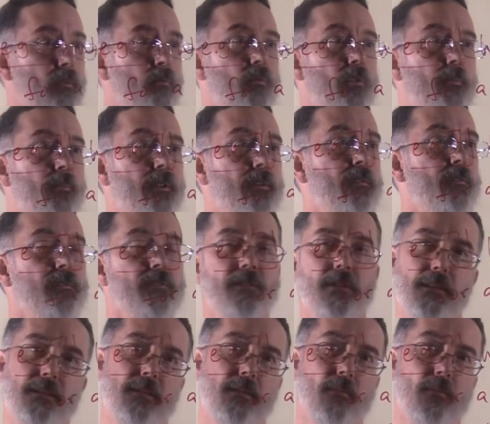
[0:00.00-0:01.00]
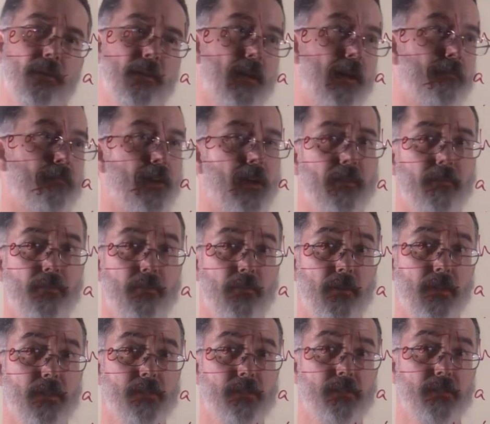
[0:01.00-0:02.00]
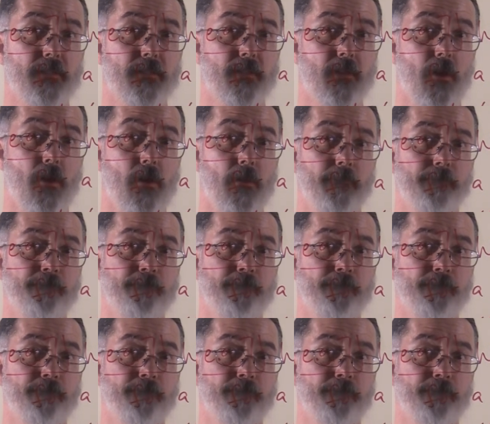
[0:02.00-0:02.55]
a woman who's 61.53 inches tall.